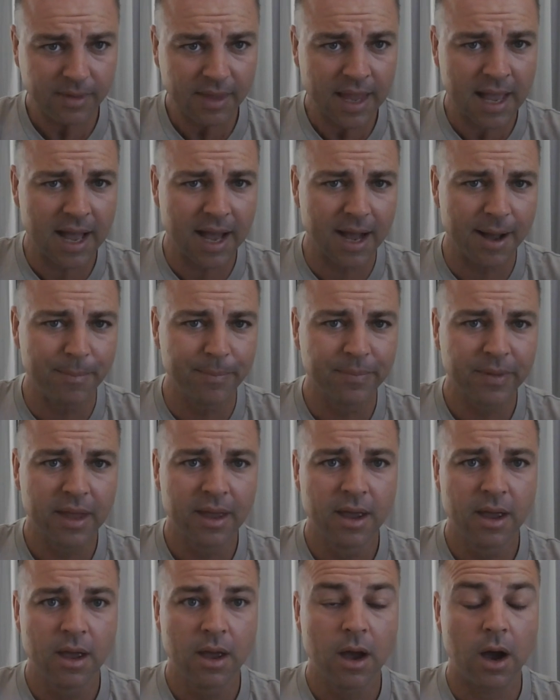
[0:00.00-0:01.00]

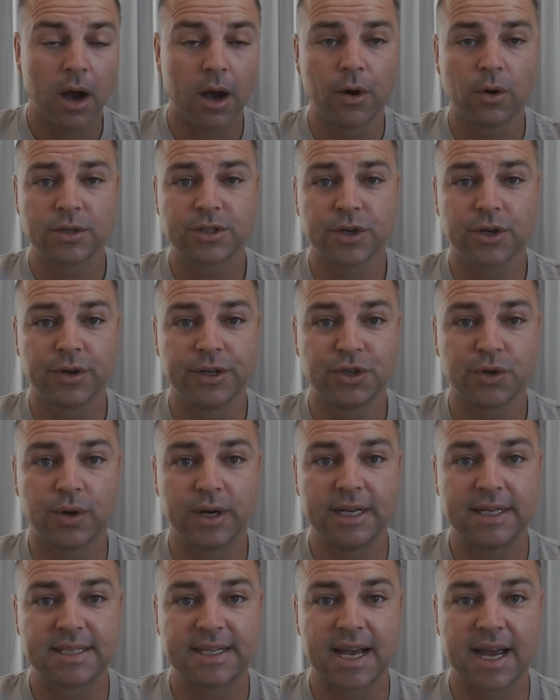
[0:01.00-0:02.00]
I also
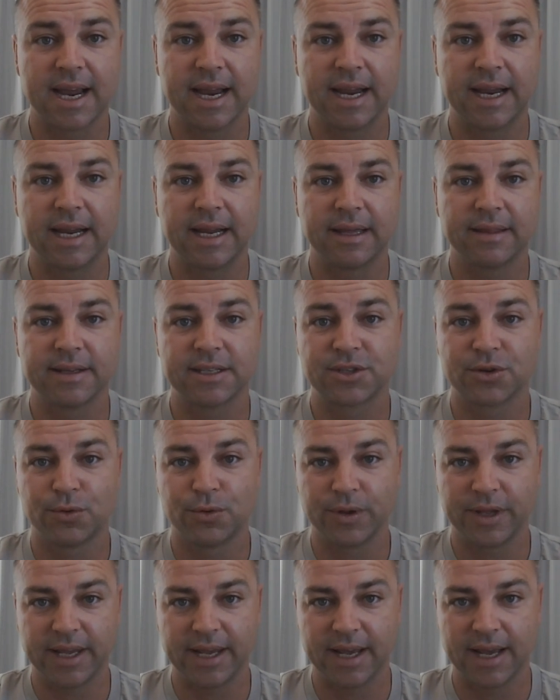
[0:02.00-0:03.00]
enjoy saying this
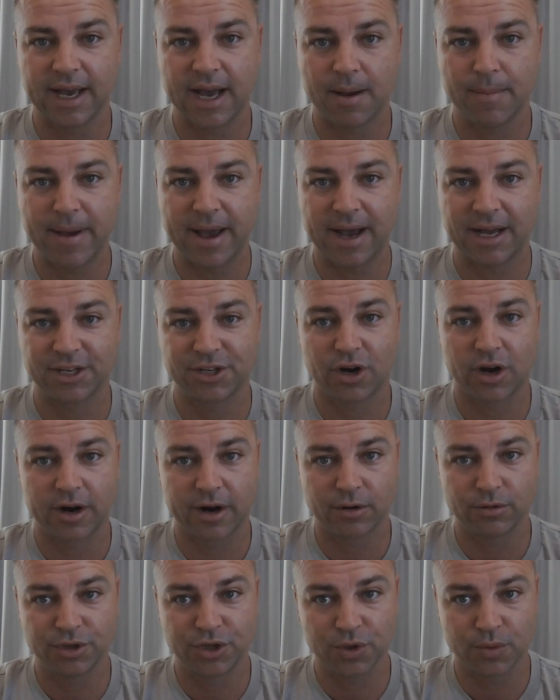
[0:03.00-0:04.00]
all year about
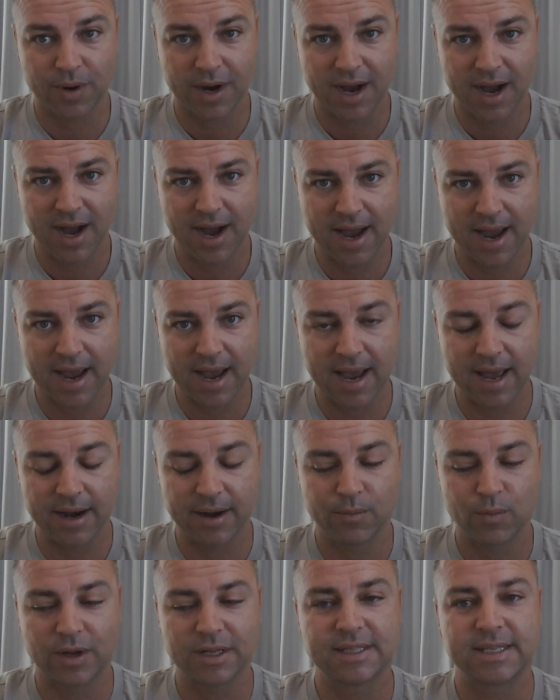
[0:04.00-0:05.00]
Tyrell Dewar,
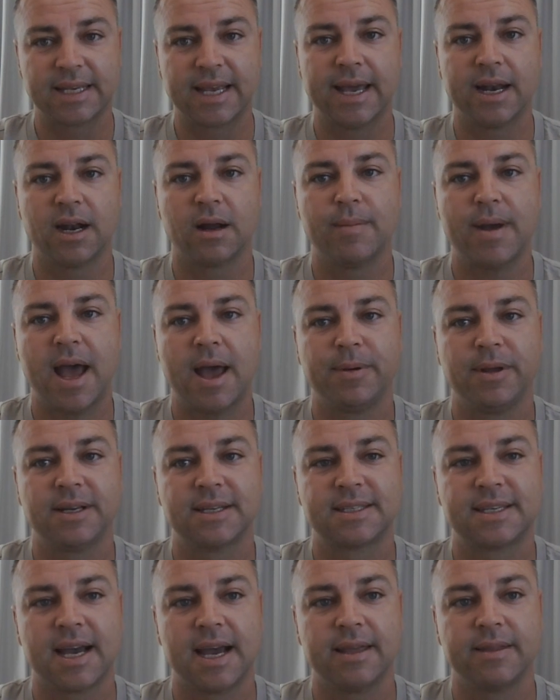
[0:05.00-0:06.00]
and once again, I'm happy to
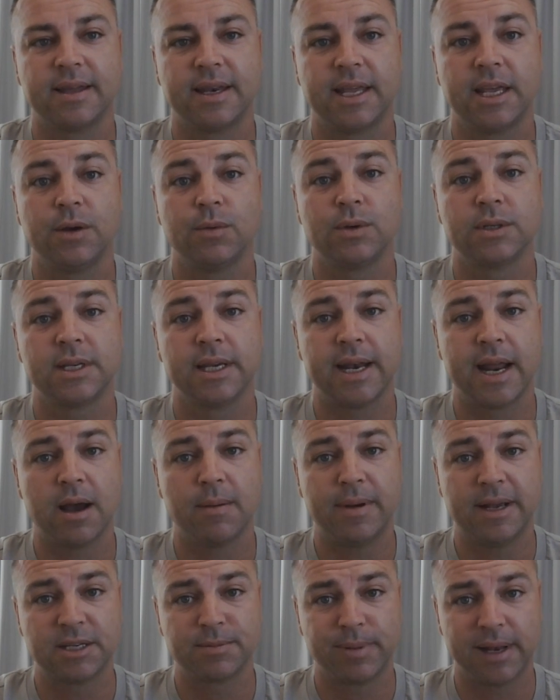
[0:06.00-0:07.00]
say that he was in our
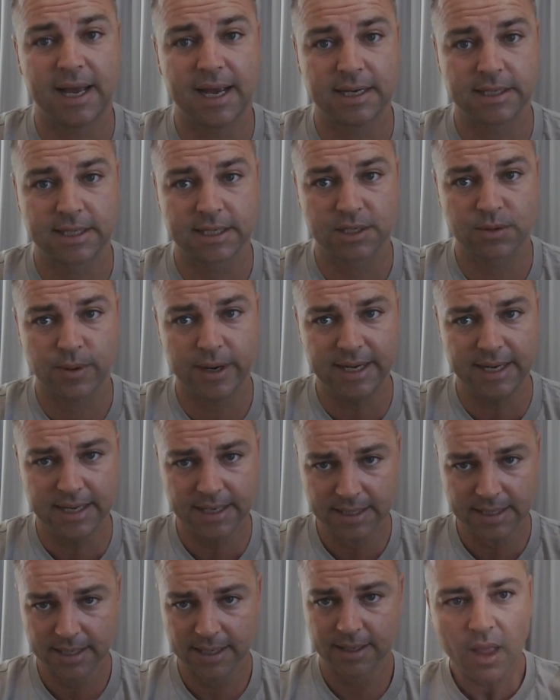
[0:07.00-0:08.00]
best players this
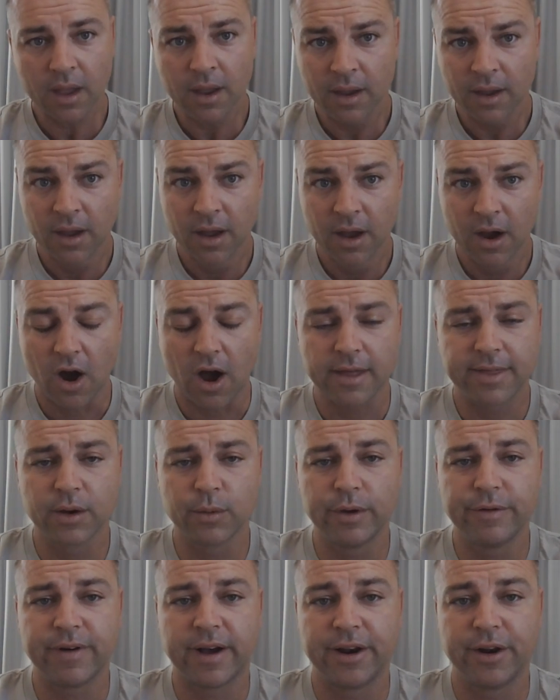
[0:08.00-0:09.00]
week. I think
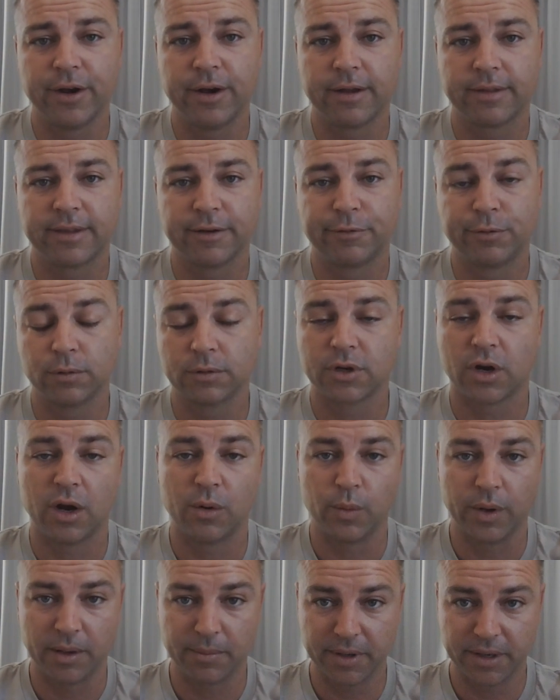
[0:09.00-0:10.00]
we've unearthed a
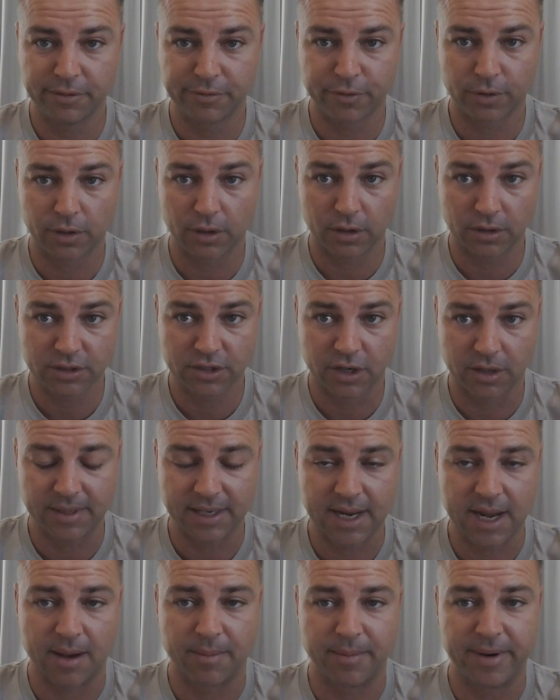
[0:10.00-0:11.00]
full-time wingman for a long time
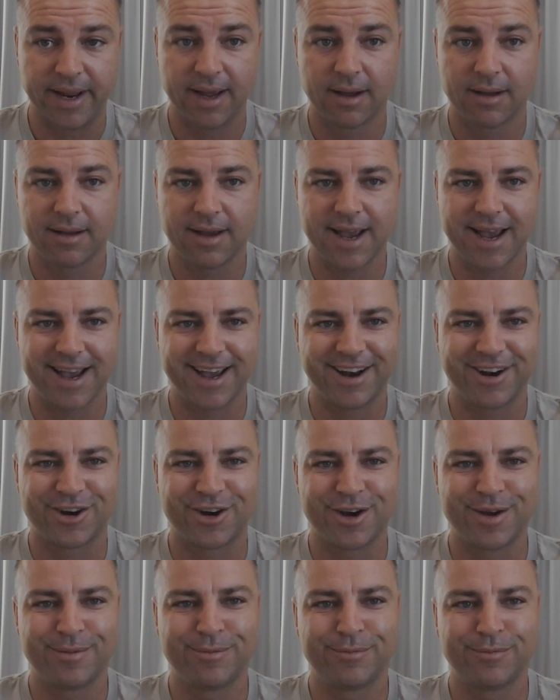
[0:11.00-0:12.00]
to come now, and
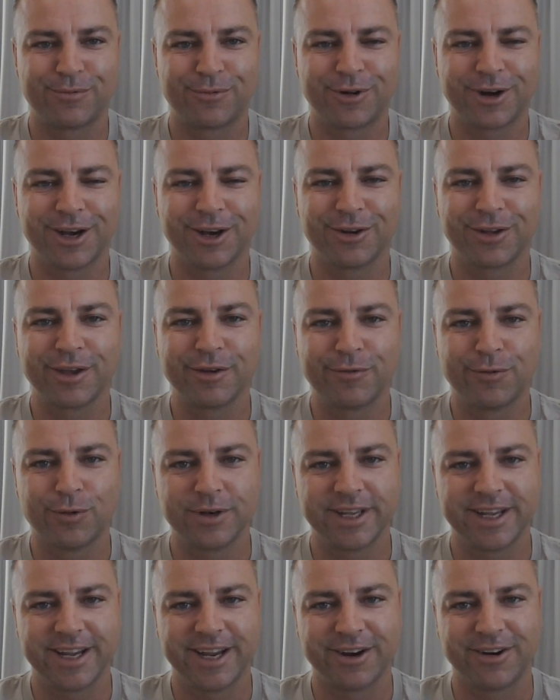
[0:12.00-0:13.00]
I'm really looking
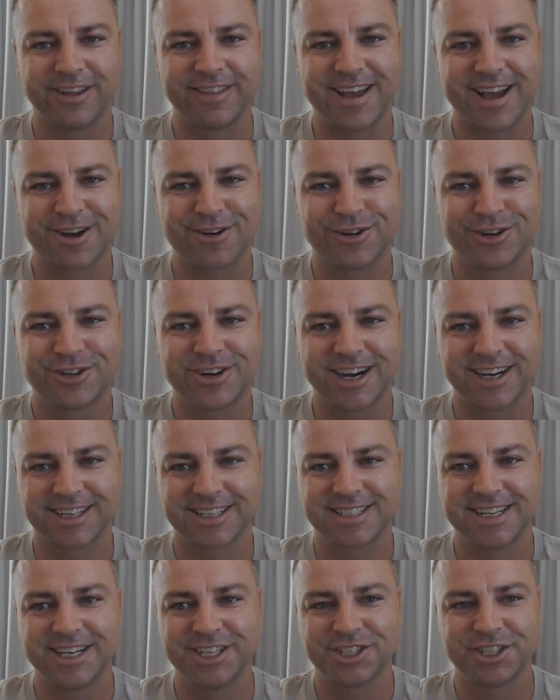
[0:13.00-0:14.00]
forward to hearing that contract
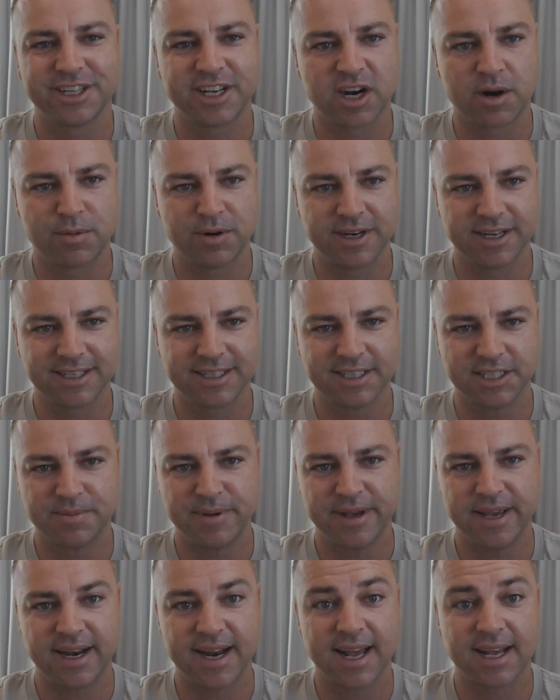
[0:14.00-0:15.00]
extension that I predicted to
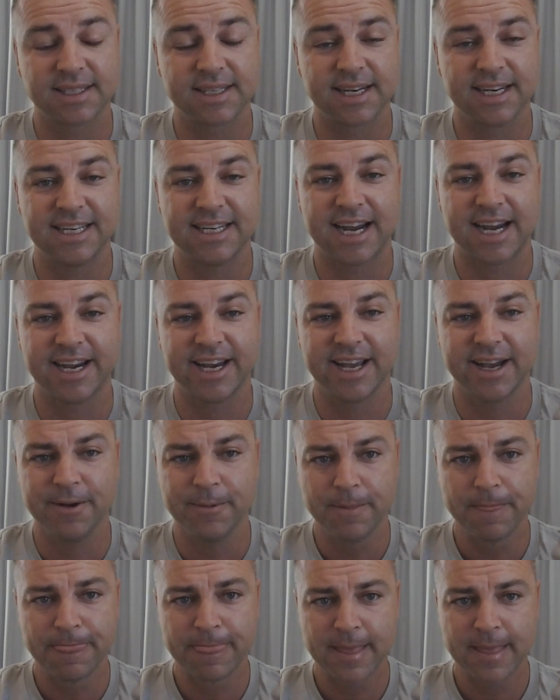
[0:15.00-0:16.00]
be announced any day now.